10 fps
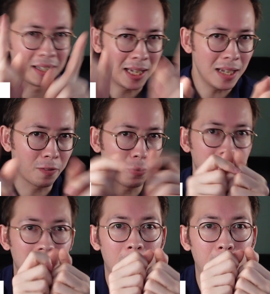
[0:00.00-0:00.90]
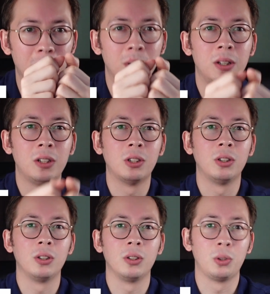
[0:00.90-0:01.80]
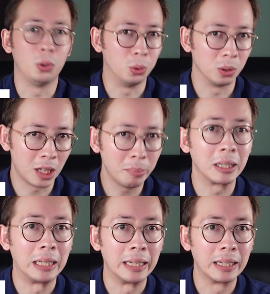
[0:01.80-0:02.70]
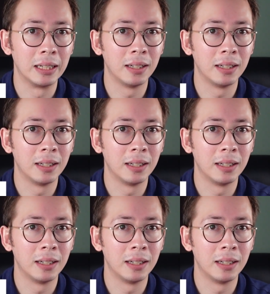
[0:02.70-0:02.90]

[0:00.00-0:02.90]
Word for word: Take, for example, Google DoubleClick.